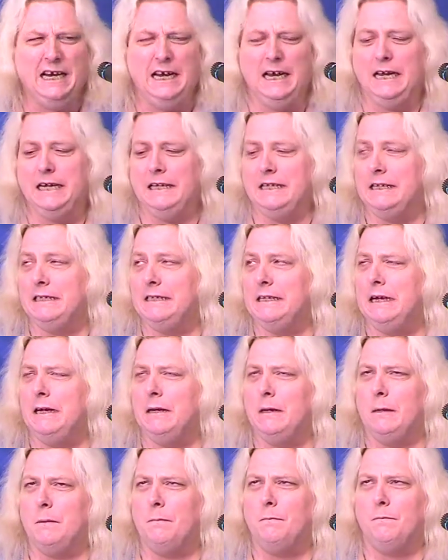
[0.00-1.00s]
and
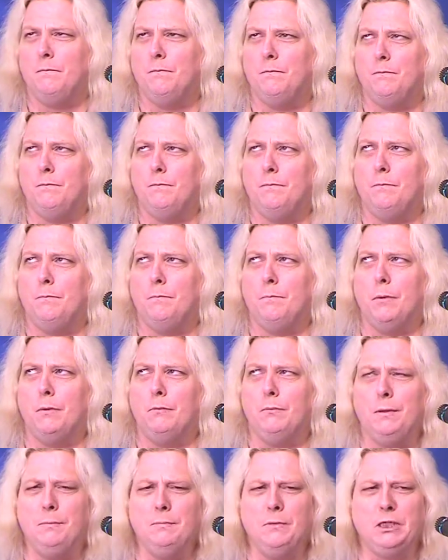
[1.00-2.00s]

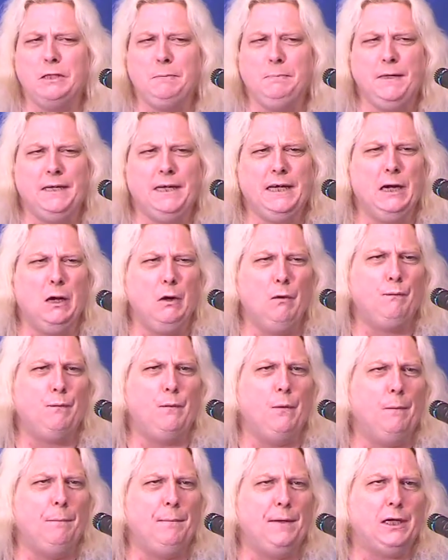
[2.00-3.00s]
but we must be
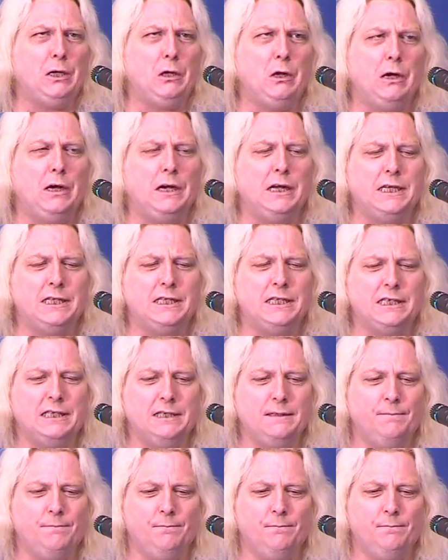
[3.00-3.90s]
careful, because